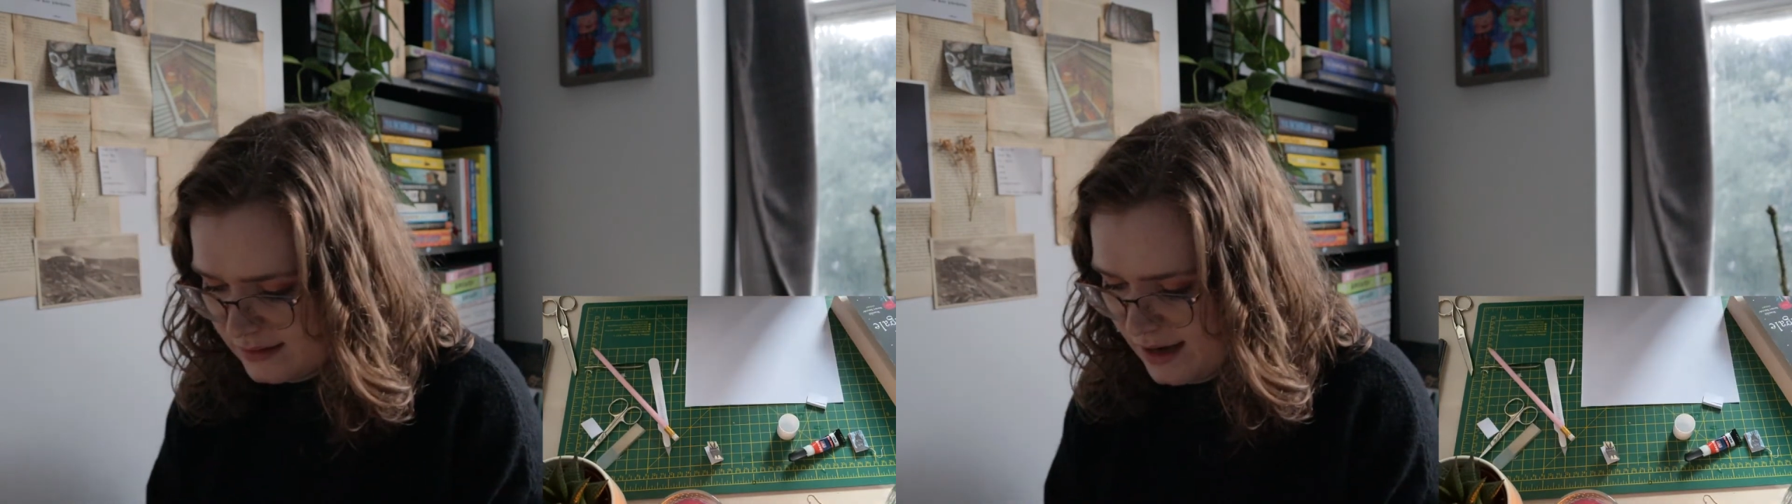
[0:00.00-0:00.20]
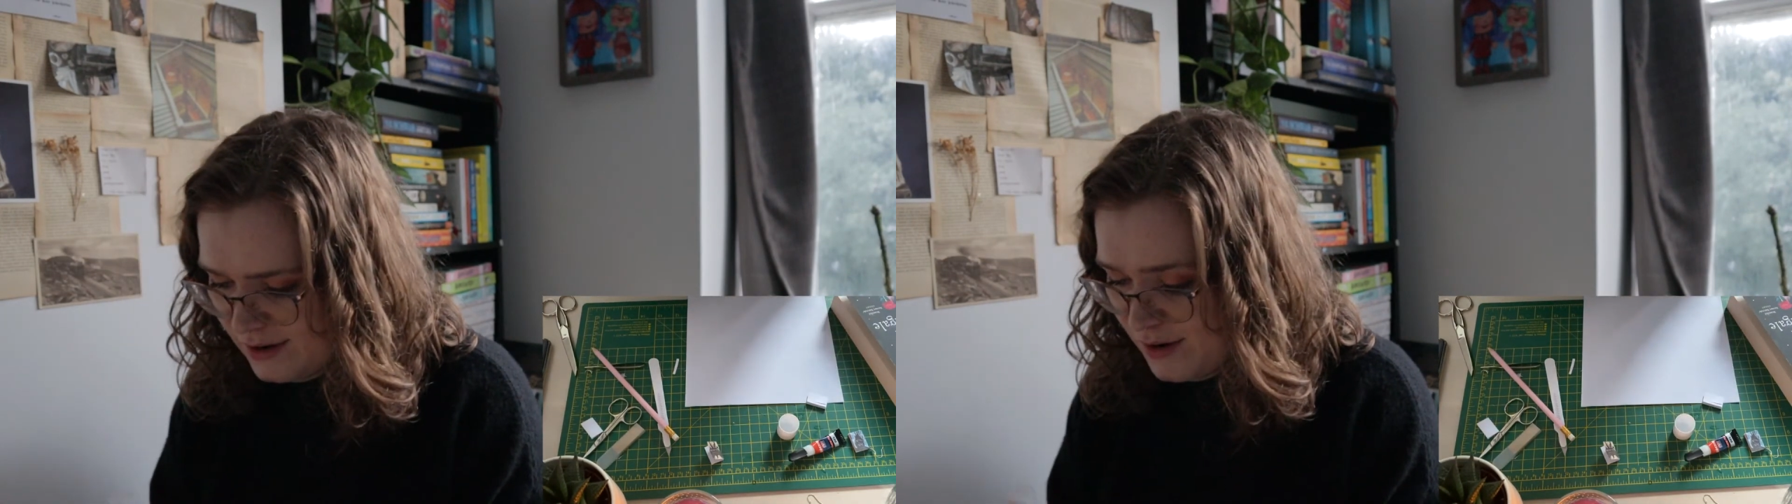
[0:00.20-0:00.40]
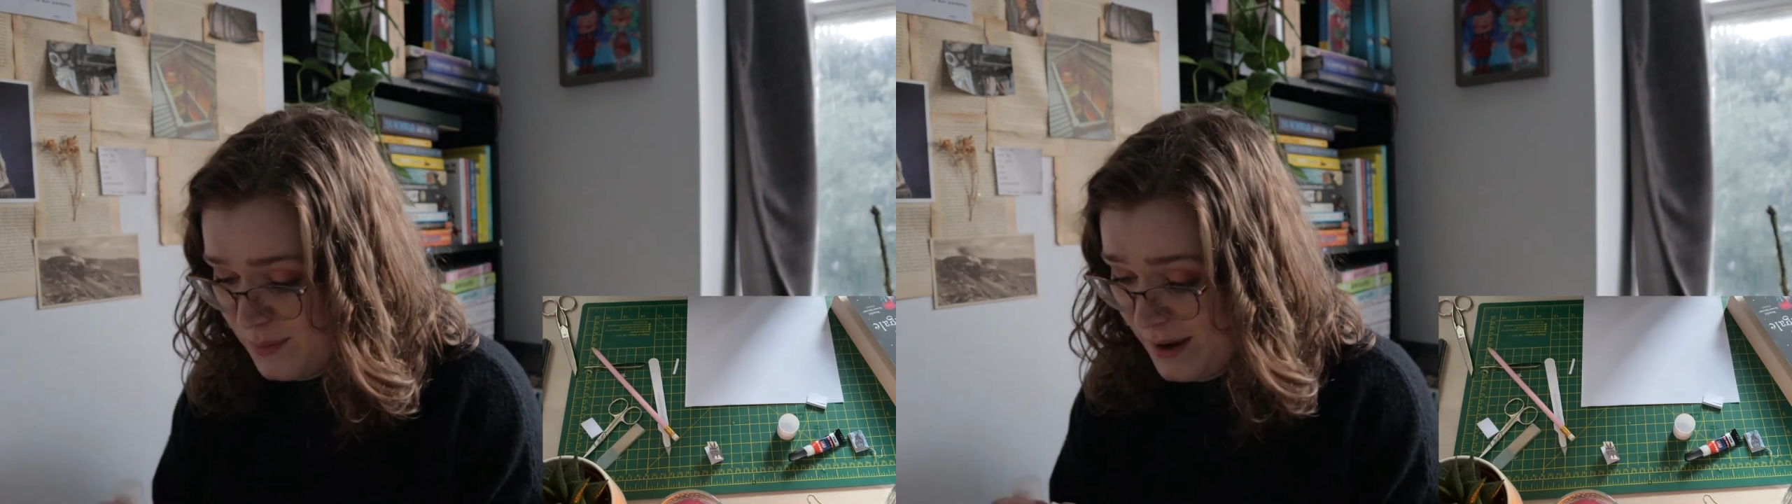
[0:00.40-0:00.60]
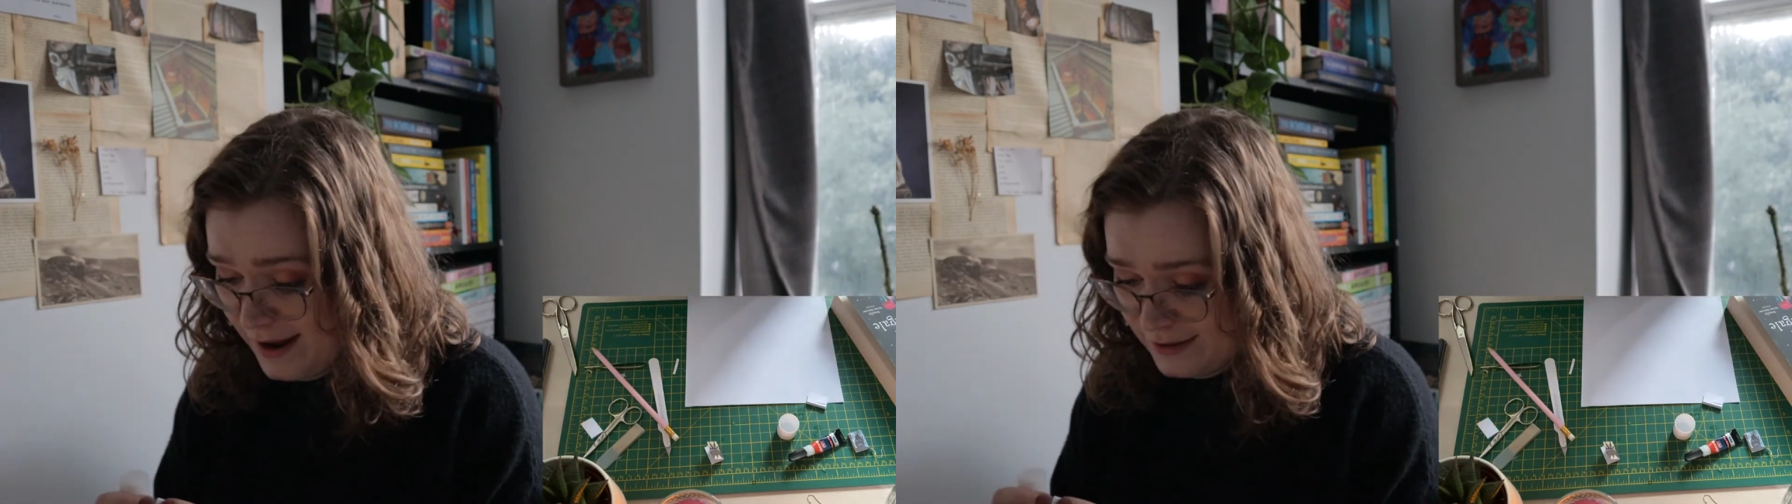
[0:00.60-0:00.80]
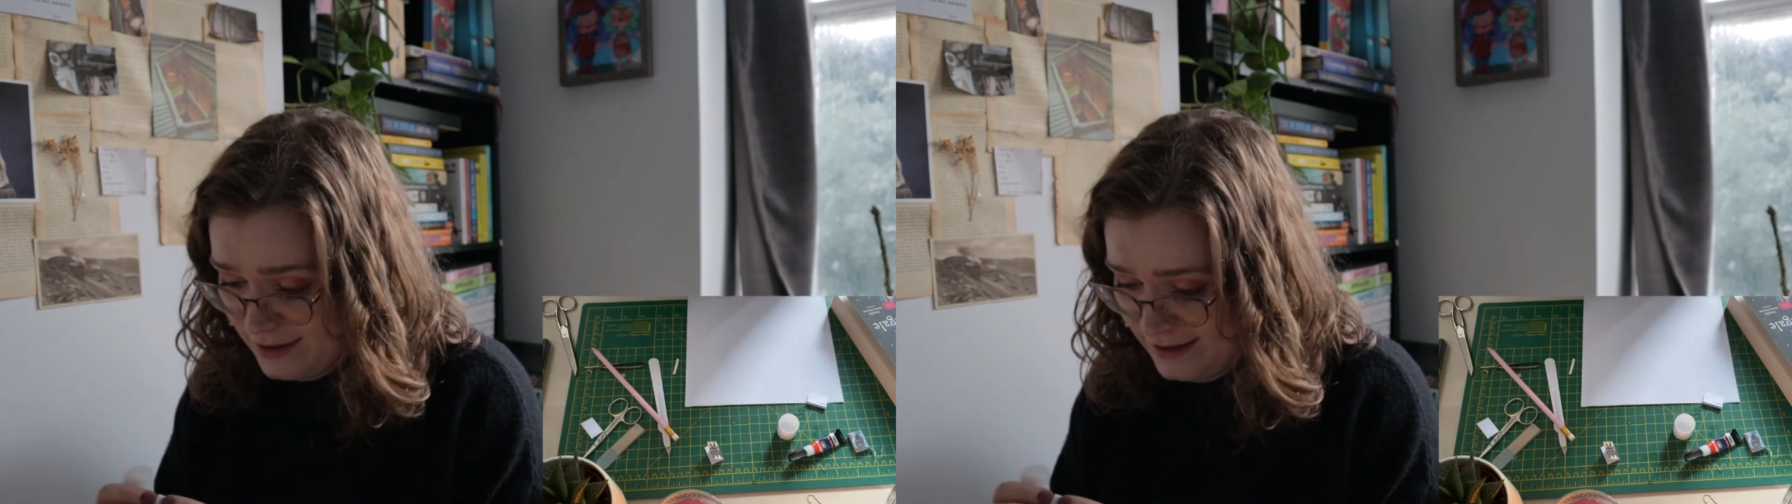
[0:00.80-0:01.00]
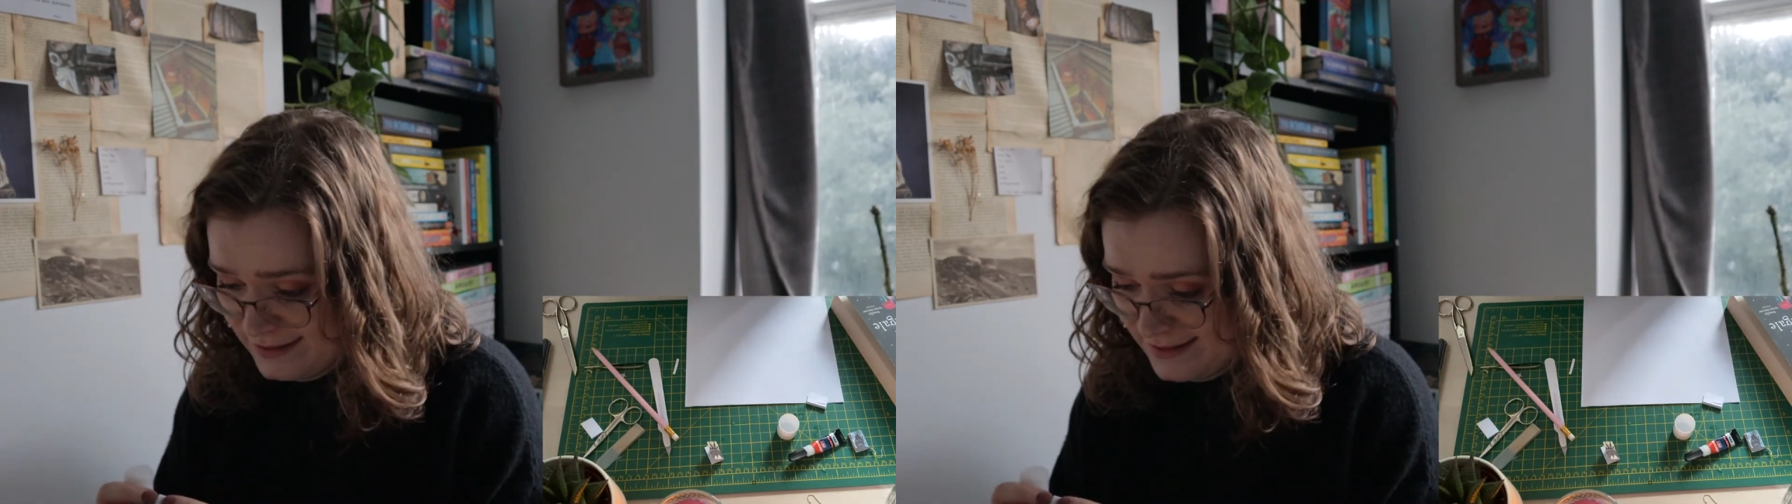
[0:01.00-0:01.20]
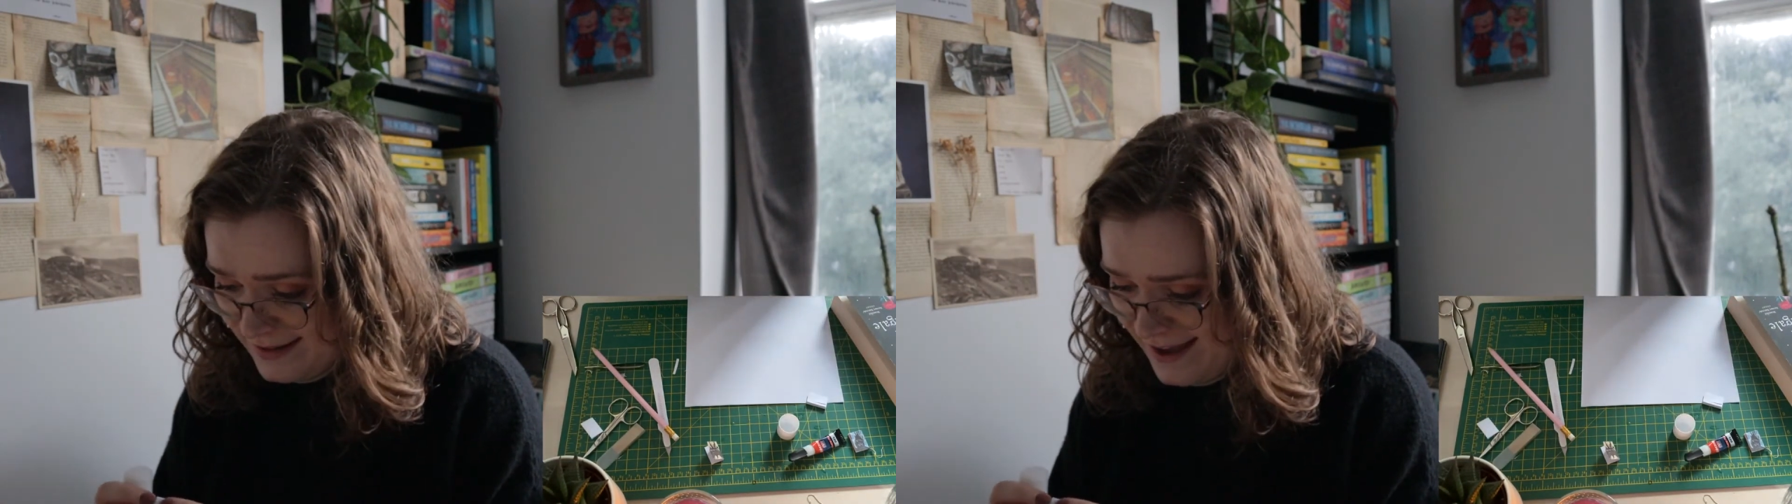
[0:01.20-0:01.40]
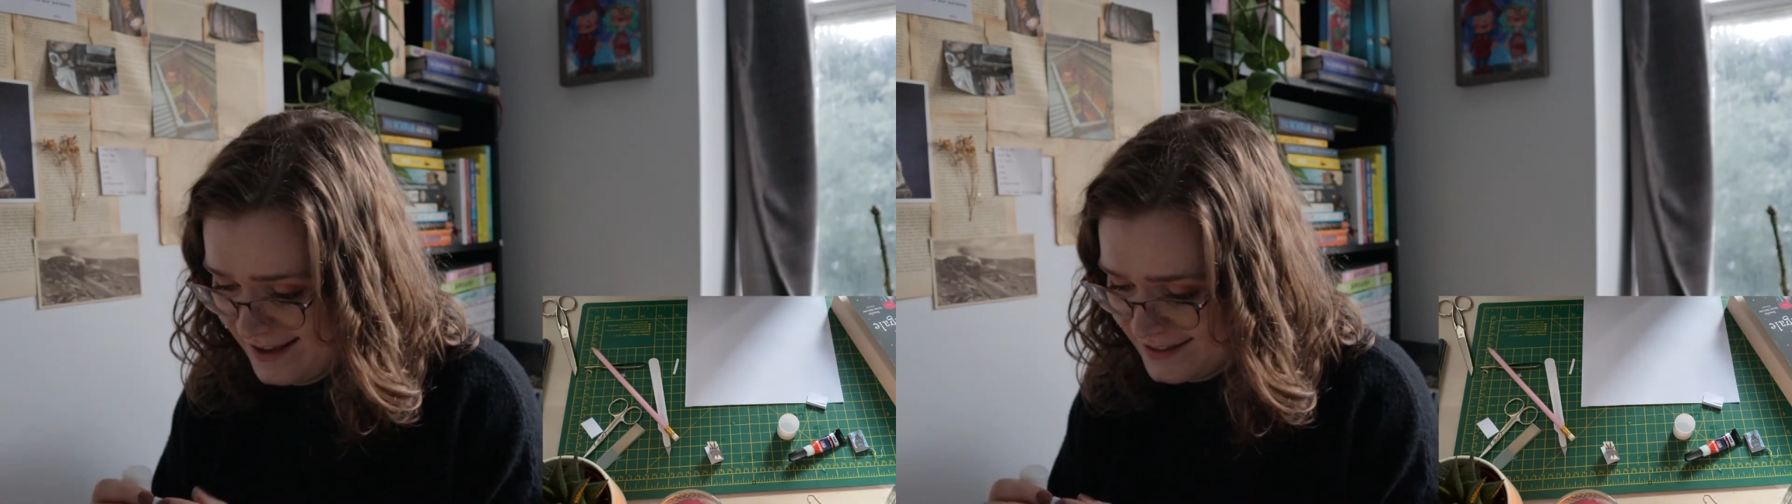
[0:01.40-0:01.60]
I don't know, bad things, I
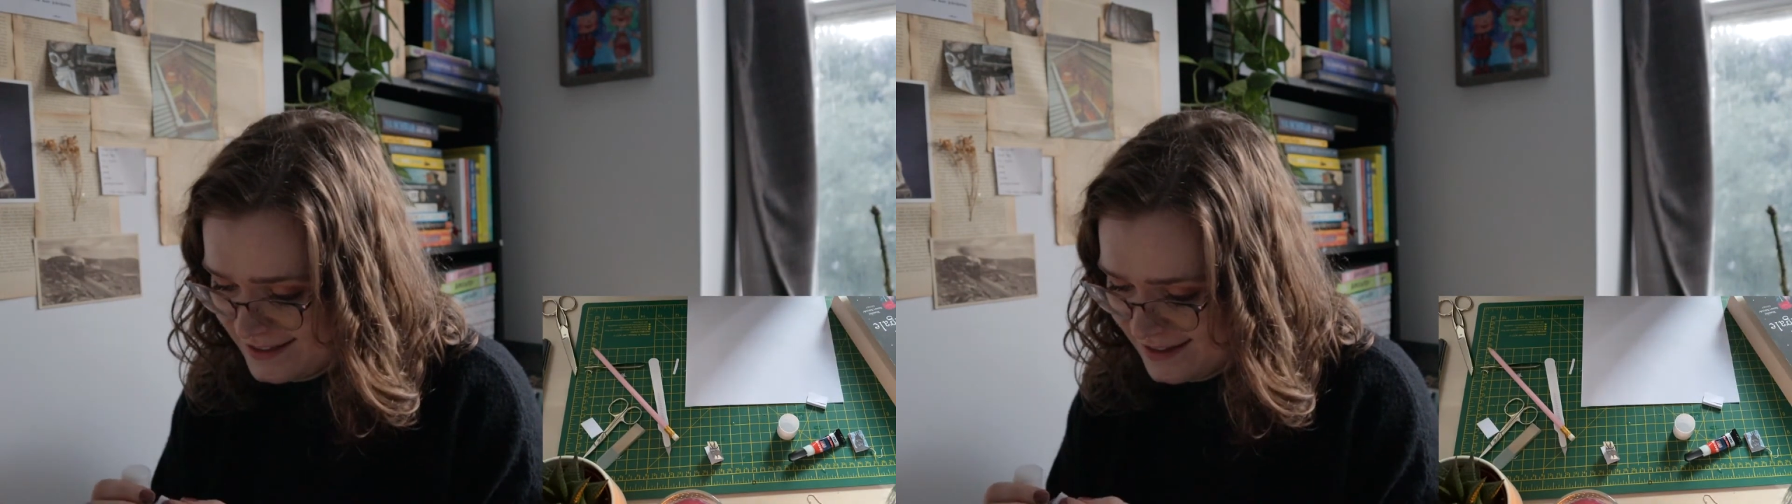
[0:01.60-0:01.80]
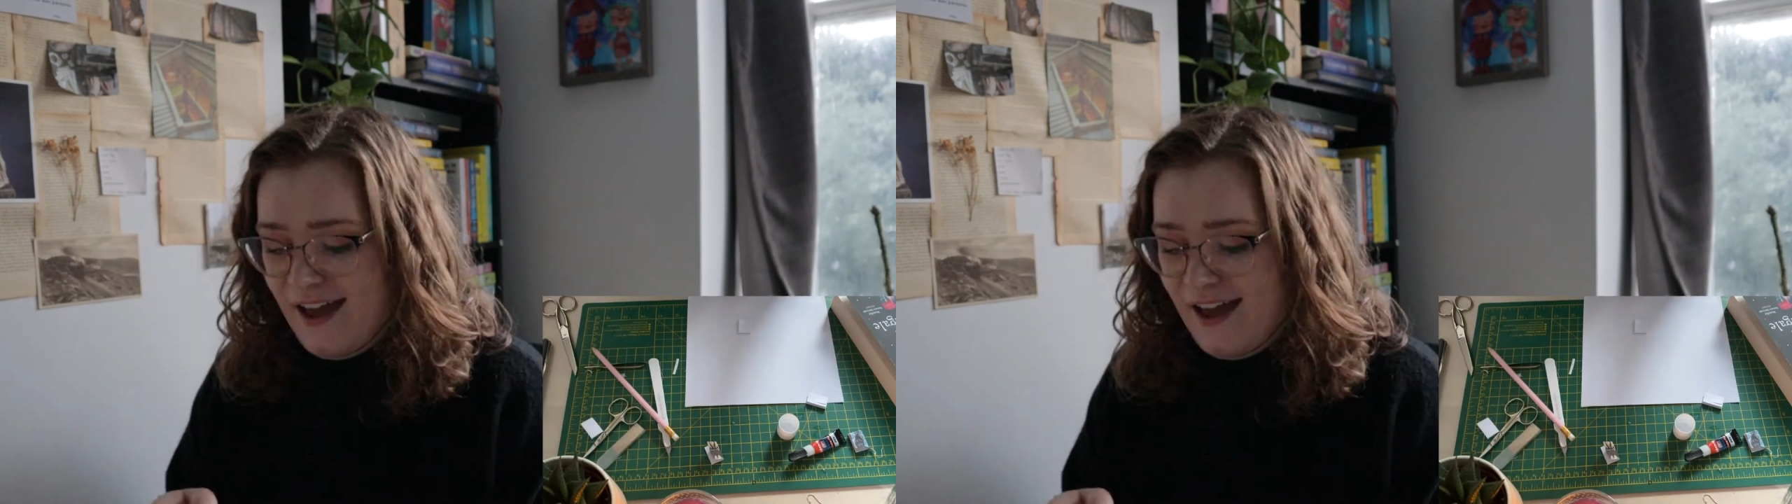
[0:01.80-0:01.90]
guess.